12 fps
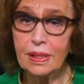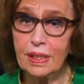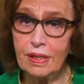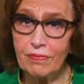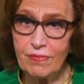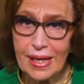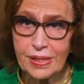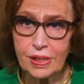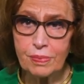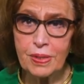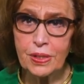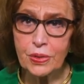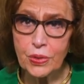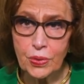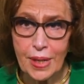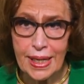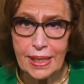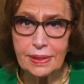investment,
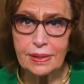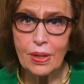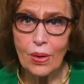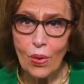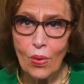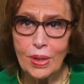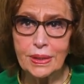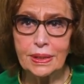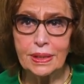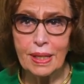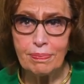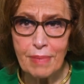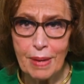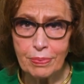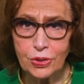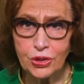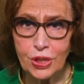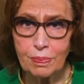grant, audit, and
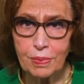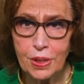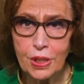membership,